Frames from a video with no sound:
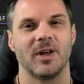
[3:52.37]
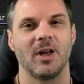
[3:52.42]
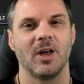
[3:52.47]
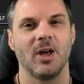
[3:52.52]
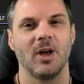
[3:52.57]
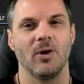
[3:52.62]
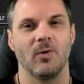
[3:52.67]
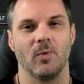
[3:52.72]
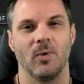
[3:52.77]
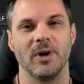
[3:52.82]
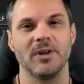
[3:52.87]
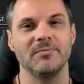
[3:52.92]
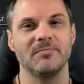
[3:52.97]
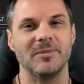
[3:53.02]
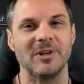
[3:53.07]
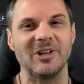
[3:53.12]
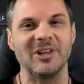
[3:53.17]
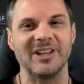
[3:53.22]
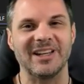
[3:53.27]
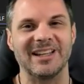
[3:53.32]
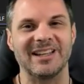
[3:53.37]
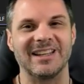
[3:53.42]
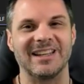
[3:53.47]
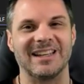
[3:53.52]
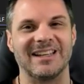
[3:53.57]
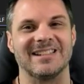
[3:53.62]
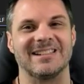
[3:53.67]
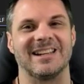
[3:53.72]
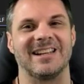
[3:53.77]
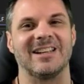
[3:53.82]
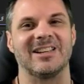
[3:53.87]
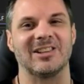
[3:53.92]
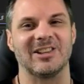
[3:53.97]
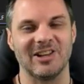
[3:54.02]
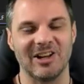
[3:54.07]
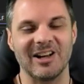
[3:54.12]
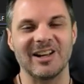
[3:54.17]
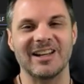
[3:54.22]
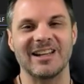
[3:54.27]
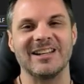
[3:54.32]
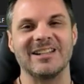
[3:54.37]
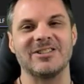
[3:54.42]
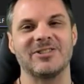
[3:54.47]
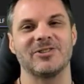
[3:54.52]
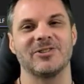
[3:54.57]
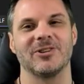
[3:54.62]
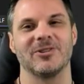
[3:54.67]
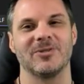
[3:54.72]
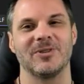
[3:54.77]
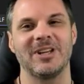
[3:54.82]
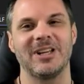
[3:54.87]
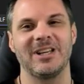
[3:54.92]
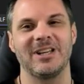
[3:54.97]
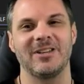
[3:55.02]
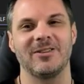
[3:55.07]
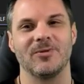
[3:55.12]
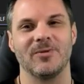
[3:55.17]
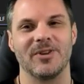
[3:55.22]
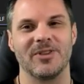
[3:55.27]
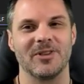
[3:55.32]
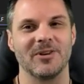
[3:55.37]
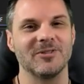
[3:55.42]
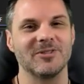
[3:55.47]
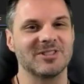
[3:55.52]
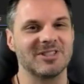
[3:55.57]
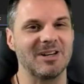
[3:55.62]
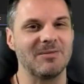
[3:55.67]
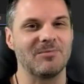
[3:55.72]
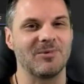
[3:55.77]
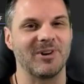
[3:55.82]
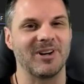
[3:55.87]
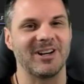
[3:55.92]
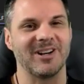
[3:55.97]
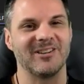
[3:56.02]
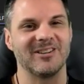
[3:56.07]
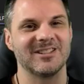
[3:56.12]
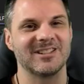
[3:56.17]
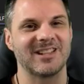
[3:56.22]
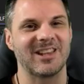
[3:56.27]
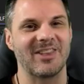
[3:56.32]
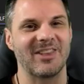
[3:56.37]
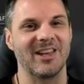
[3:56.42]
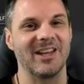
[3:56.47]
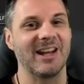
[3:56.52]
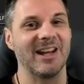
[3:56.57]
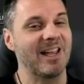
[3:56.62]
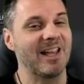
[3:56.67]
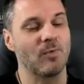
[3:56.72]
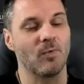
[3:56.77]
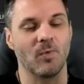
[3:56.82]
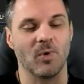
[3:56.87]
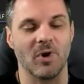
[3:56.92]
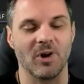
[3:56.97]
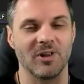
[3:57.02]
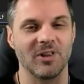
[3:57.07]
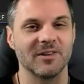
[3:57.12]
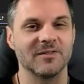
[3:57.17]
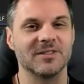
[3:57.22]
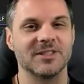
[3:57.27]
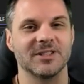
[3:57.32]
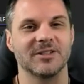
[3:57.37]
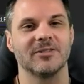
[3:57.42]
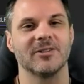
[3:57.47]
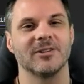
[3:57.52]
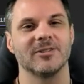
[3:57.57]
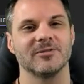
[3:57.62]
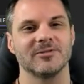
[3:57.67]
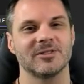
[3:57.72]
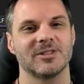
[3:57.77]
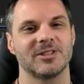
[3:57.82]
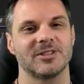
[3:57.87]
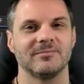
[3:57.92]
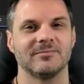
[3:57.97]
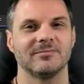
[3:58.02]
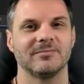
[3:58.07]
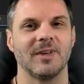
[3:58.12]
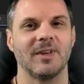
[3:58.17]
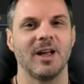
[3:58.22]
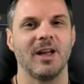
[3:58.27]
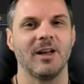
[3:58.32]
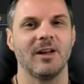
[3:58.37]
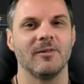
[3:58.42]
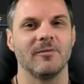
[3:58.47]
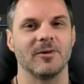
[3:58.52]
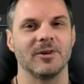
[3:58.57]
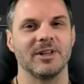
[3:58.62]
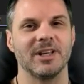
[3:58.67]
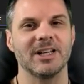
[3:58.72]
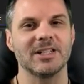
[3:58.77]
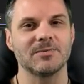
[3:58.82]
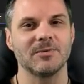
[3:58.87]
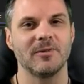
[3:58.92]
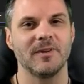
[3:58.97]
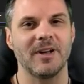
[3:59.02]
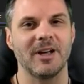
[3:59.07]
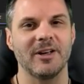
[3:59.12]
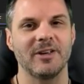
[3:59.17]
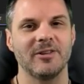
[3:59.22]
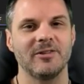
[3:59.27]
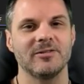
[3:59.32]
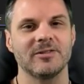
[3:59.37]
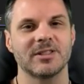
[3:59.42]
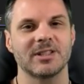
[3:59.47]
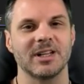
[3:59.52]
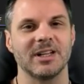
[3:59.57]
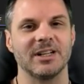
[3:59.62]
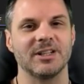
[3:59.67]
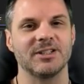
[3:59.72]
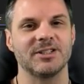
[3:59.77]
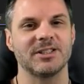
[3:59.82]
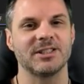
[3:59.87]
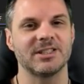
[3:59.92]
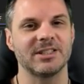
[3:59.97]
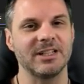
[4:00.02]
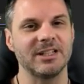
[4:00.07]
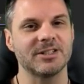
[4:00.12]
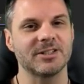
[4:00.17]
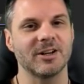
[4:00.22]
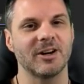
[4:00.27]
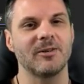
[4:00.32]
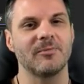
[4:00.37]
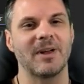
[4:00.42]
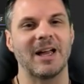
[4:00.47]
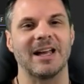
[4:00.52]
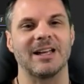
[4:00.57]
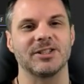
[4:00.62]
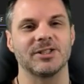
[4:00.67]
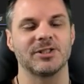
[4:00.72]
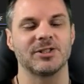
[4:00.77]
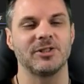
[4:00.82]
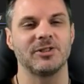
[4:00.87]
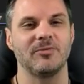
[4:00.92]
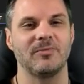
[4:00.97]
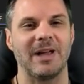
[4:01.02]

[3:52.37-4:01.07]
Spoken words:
1 billion is a lot easier to read with those separators than a wall of zeros. For decimal values, C# has two main